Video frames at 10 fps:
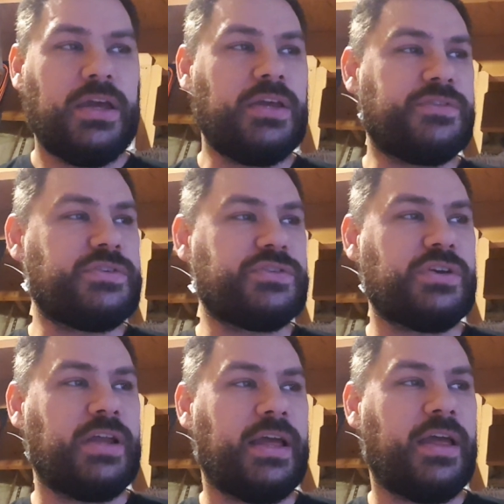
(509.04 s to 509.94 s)
is just
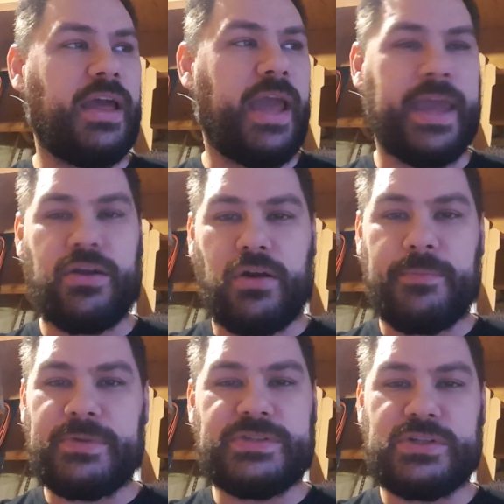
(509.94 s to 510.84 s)
going to hanker
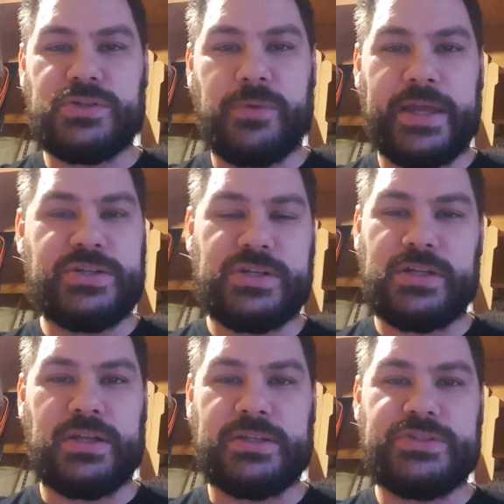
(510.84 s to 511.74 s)
up the
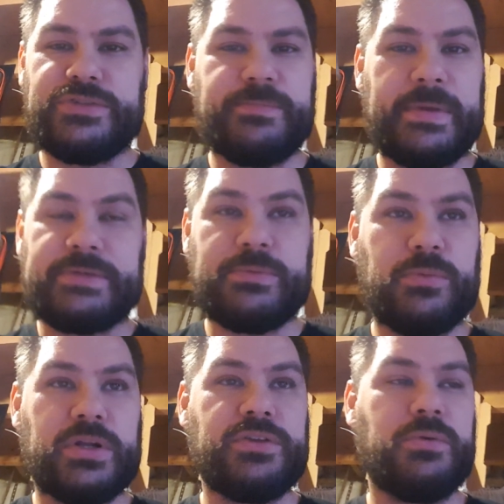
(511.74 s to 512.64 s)
situation, it just makes me
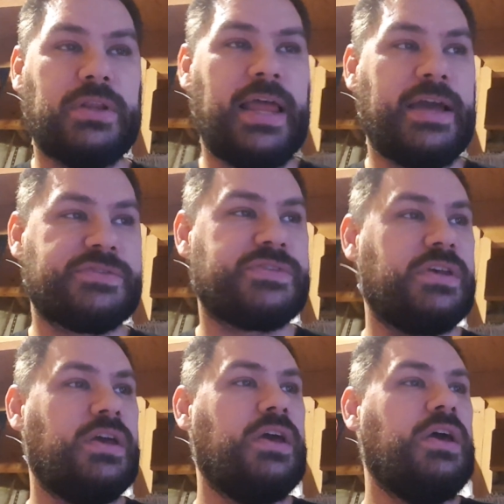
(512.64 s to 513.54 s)
want to do it less.
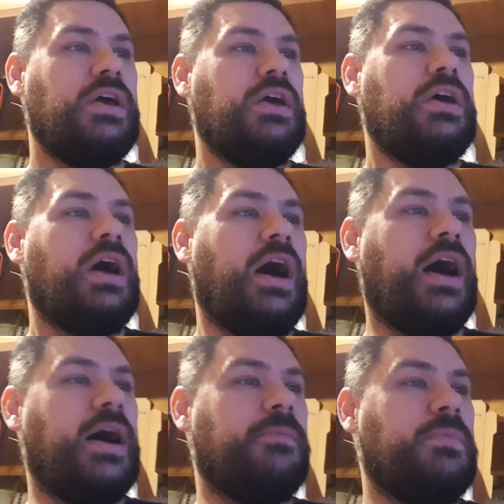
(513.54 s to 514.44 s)

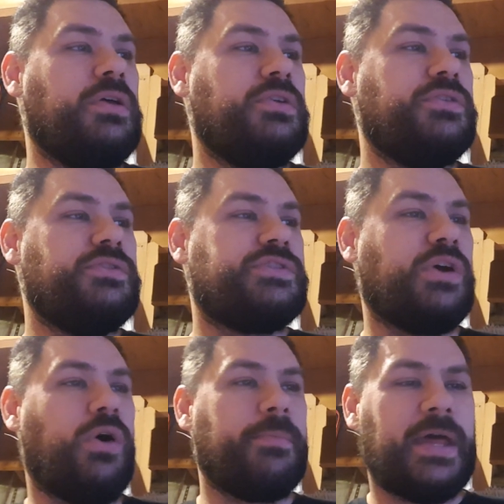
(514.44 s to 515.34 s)

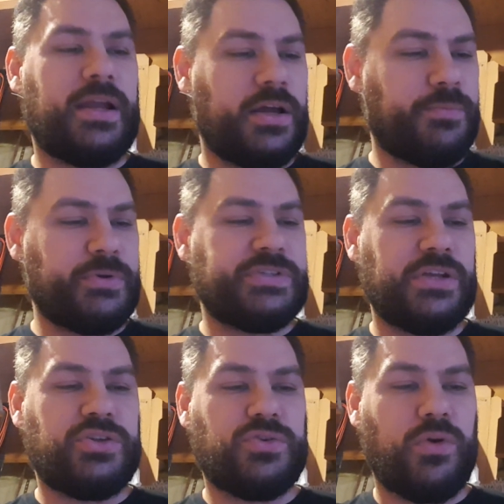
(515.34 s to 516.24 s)
So I'm not
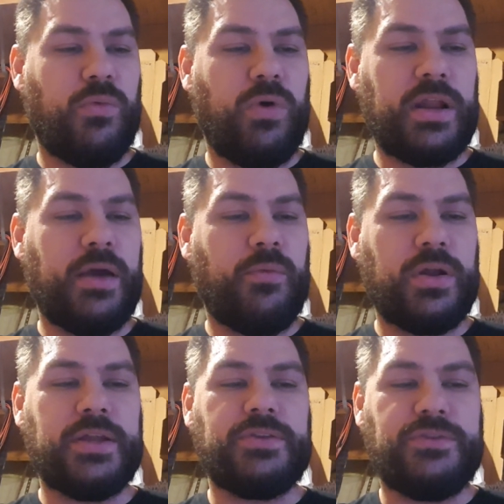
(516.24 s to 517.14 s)
100% sure what I
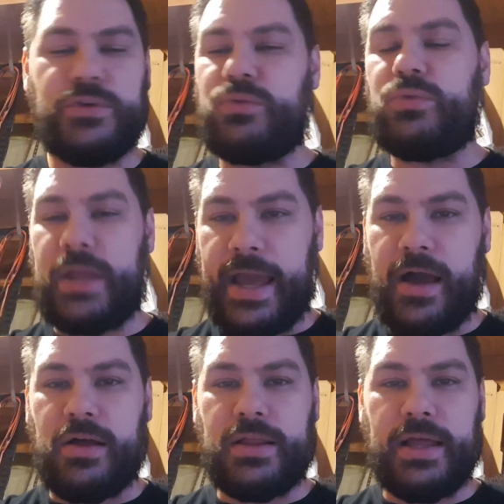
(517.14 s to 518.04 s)
want to do
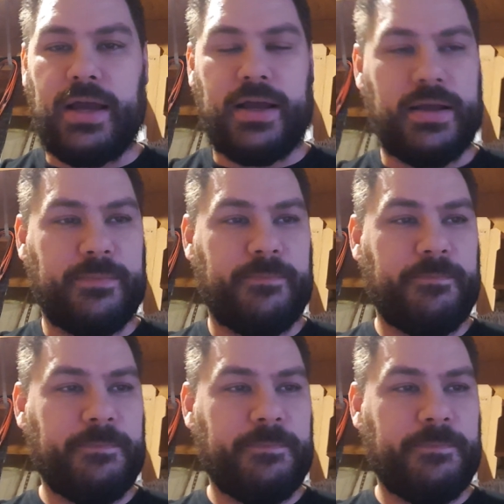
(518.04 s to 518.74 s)
now.